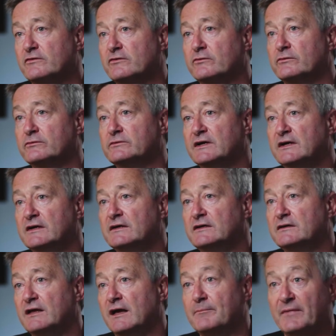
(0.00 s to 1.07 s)
So
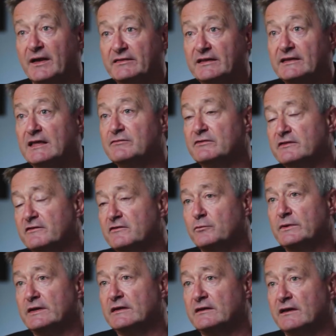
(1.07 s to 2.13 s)
I think even this
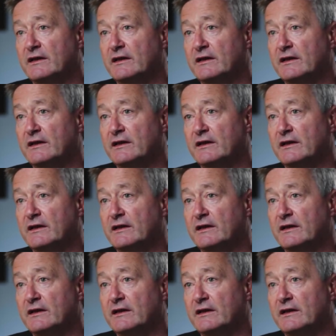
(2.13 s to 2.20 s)
week,